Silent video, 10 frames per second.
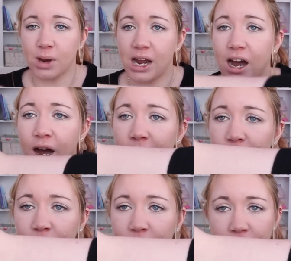my
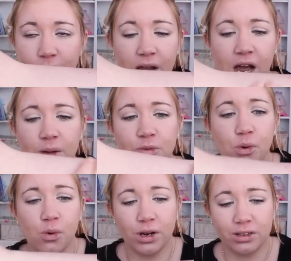arms because my arms
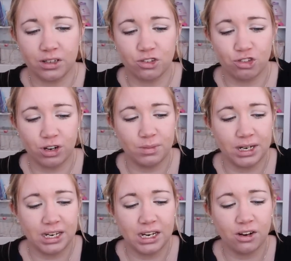were always
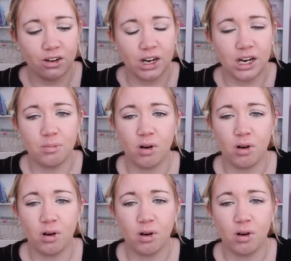extremely hairy.